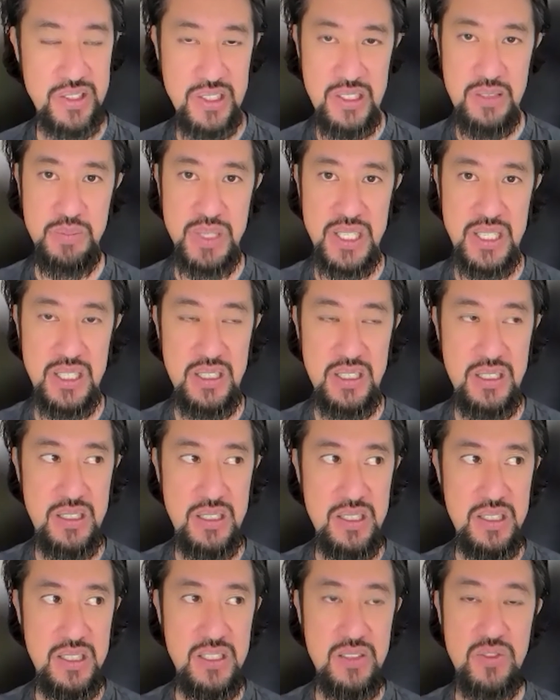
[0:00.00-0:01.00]
going to be
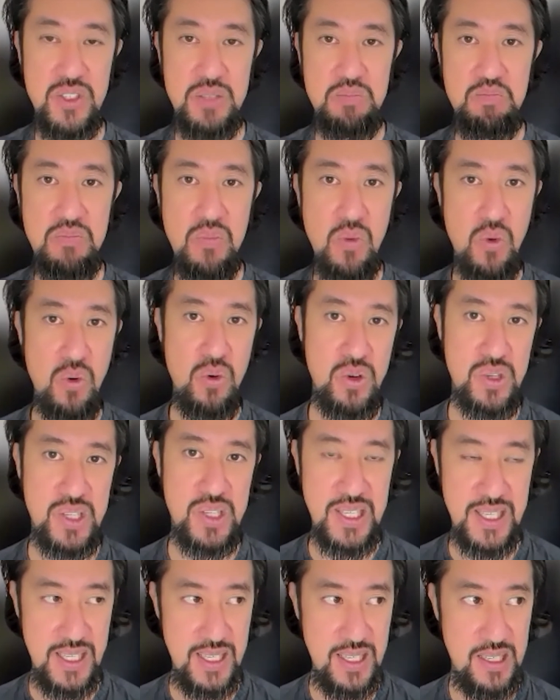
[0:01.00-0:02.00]
even more
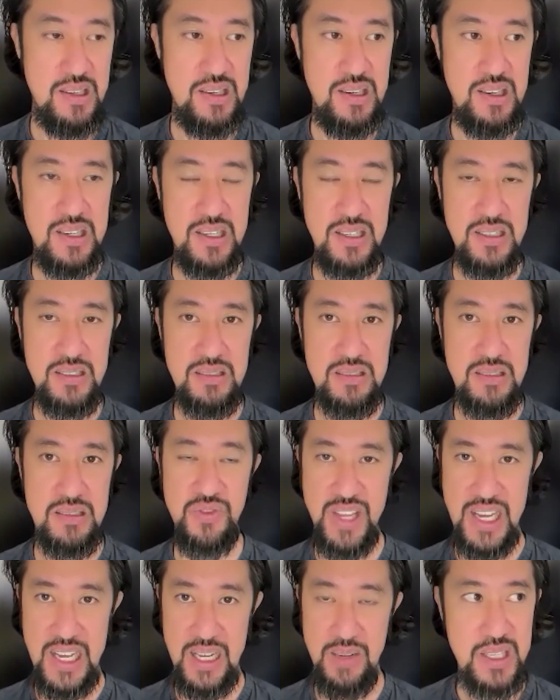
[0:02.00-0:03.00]
key
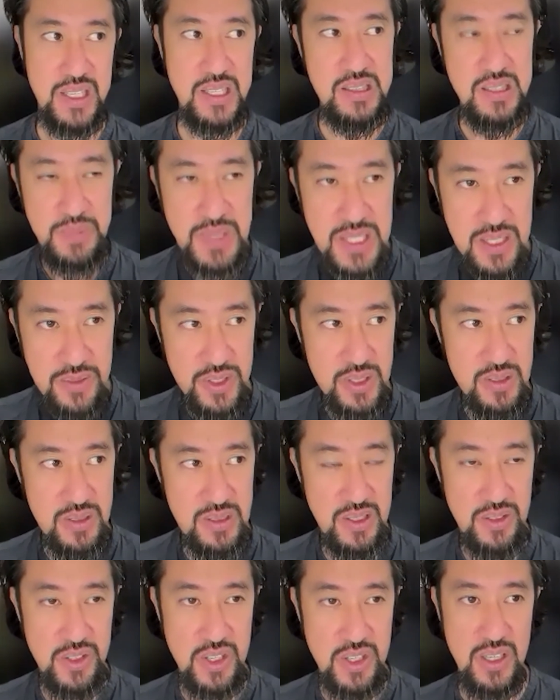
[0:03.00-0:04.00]
on that. And let me give you
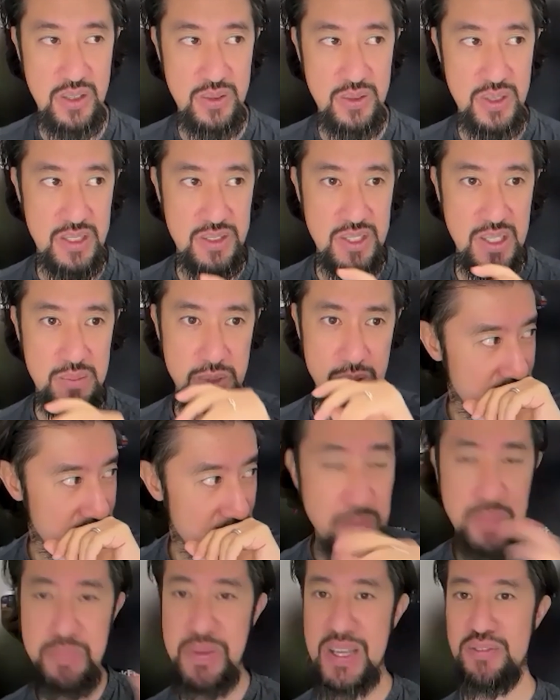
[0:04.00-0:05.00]
another concrete example.
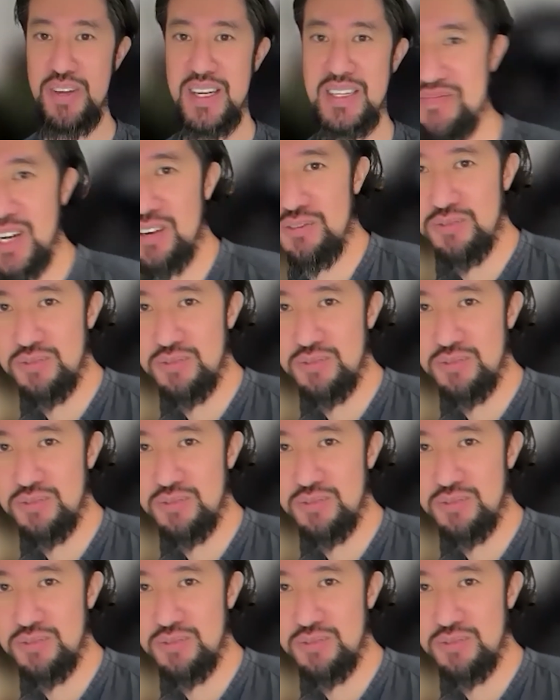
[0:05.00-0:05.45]
I'm a big fan of